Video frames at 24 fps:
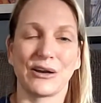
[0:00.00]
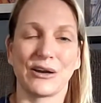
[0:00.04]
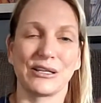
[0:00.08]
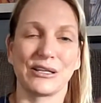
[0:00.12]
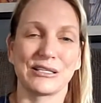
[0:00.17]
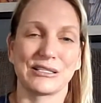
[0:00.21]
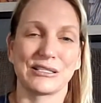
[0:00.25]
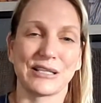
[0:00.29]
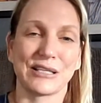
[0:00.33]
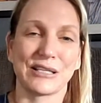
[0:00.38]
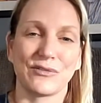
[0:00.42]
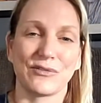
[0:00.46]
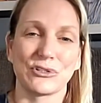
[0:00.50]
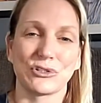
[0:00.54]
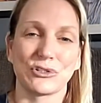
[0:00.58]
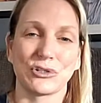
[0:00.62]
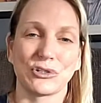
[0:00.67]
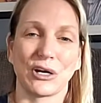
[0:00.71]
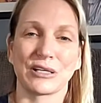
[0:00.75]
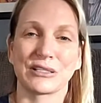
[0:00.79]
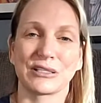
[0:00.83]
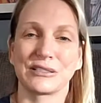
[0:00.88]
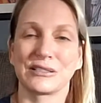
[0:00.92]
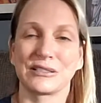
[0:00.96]
7
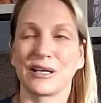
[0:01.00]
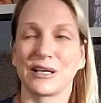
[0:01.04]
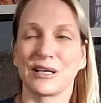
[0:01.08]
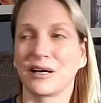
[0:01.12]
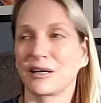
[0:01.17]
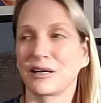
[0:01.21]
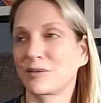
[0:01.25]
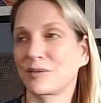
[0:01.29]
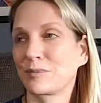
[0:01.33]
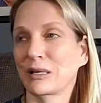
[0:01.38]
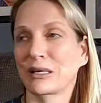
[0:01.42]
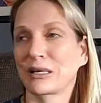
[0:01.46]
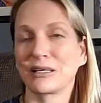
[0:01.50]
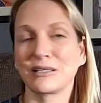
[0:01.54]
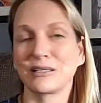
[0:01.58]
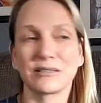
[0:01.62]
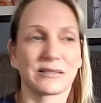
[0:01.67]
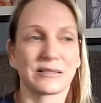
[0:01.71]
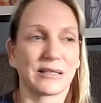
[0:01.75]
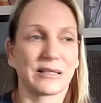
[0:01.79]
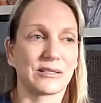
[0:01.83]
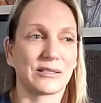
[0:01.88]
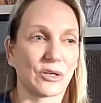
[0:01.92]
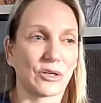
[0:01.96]
trucks sucked because
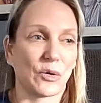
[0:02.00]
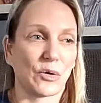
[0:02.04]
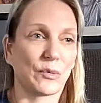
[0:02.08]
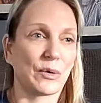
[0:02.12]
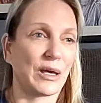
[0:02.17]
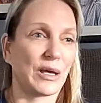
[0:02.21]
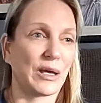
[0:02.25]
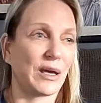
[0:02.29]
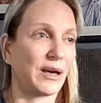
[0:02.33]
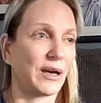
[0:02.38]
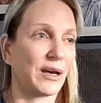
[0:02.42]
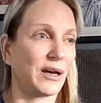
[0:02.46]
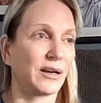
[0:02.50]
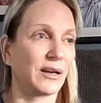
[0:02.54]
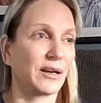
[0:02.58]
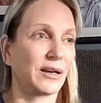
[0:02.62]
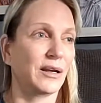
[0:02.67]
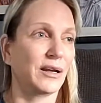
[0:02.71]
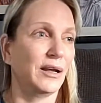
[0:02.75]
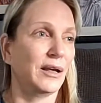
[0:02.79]
that's all we had,